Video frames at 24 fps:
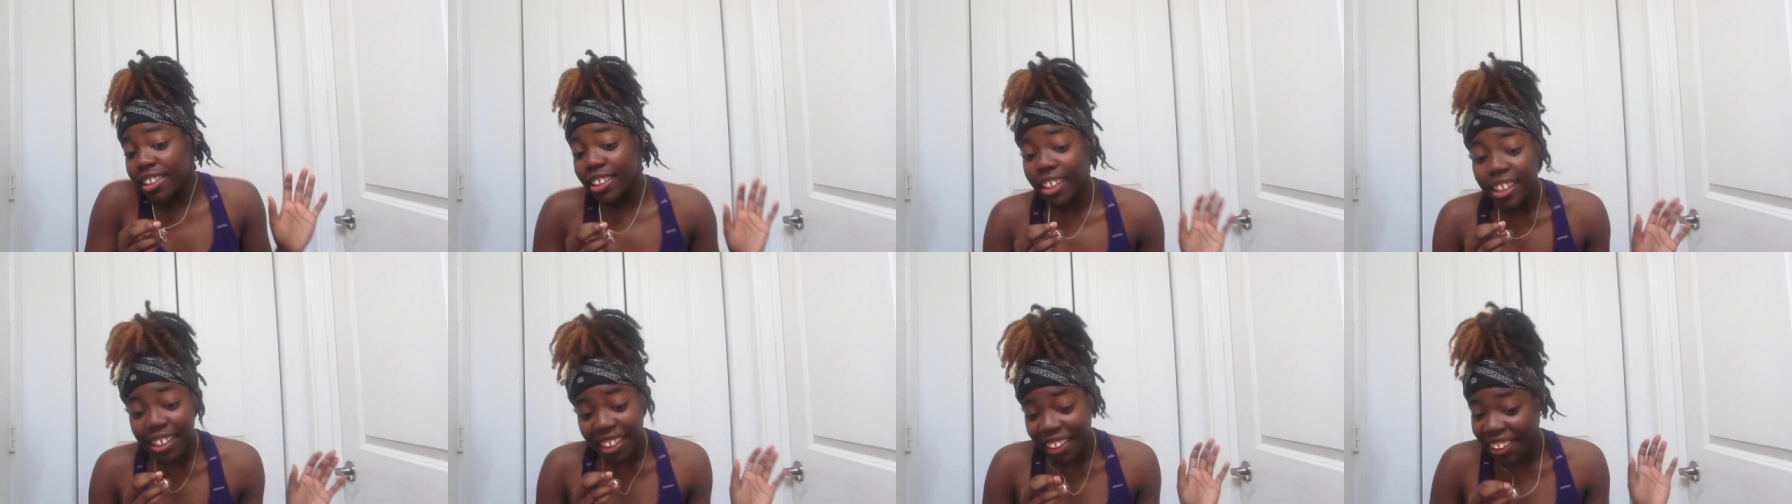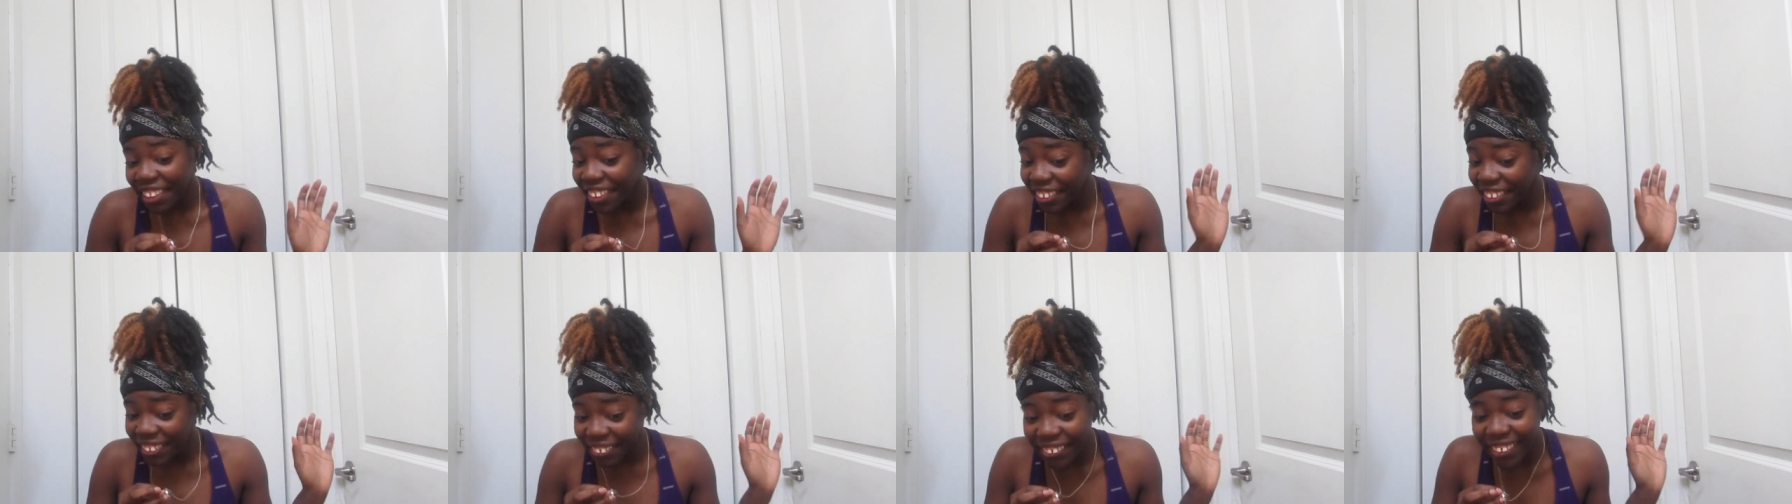
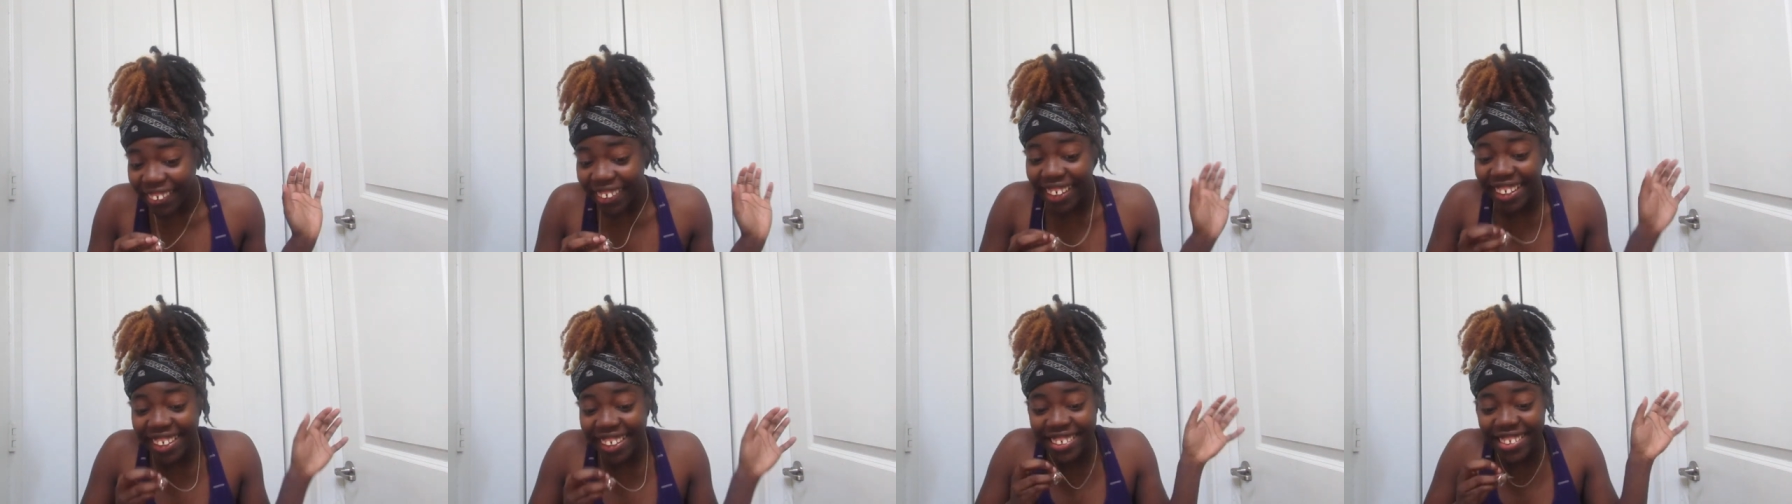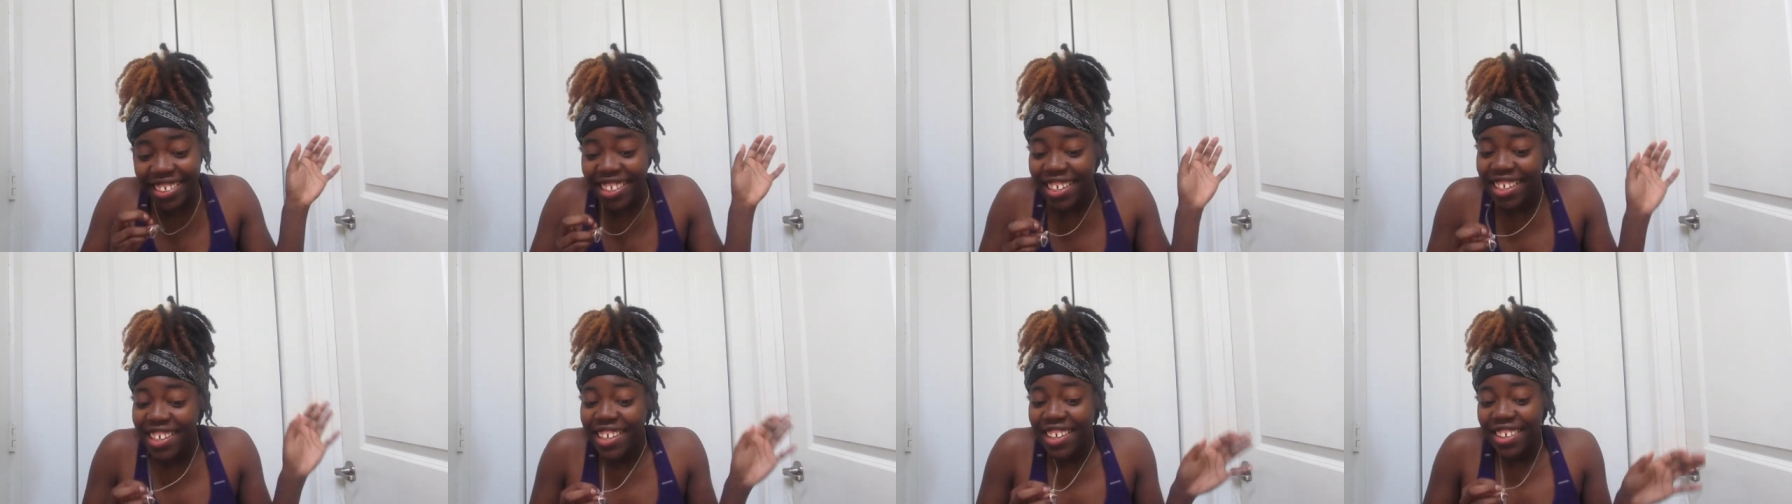do it
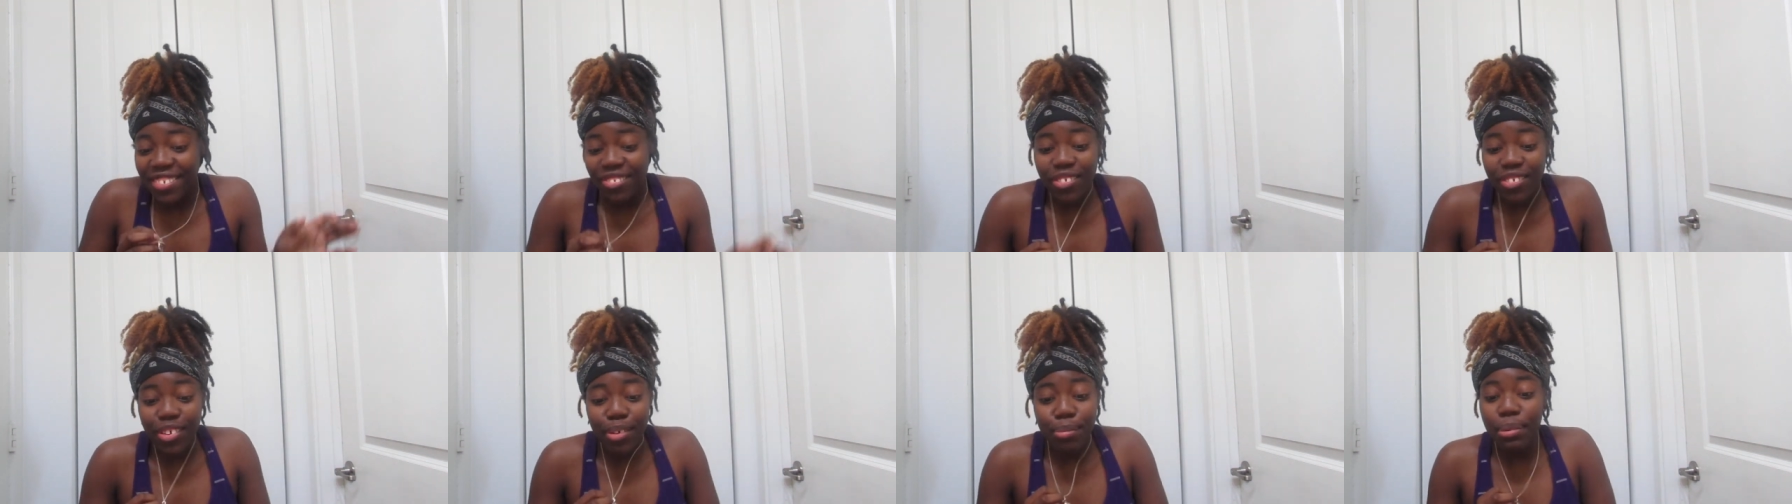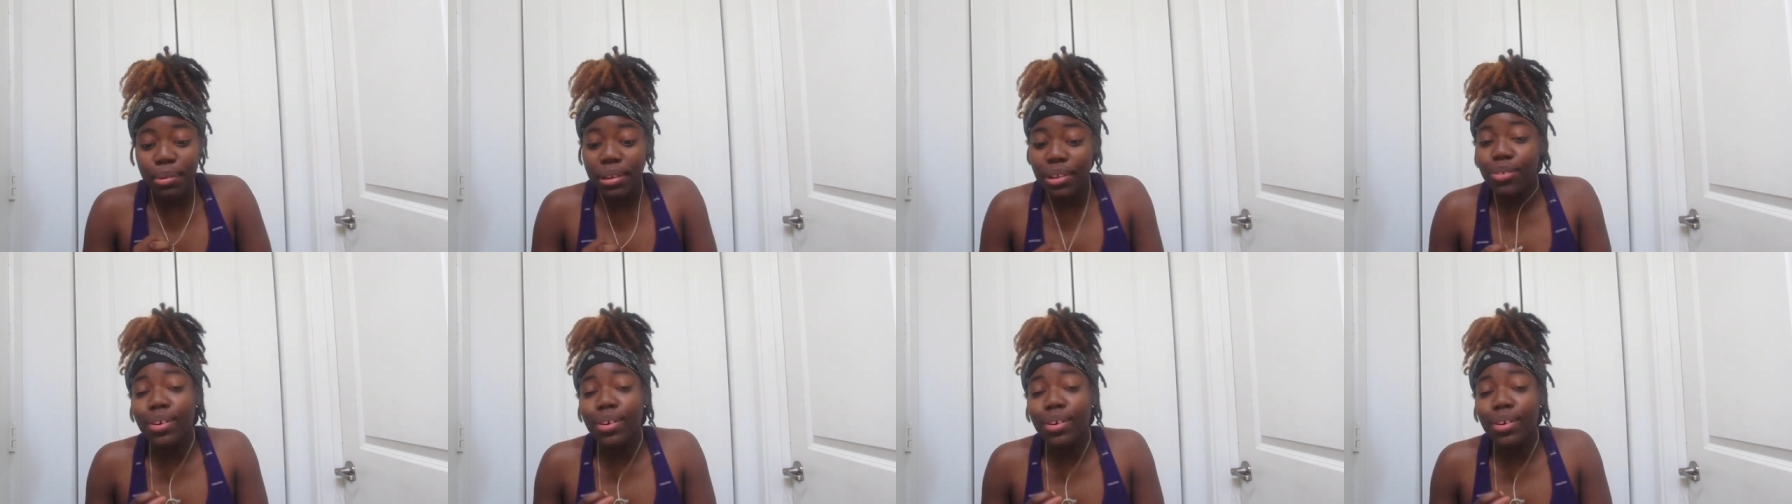because feel me,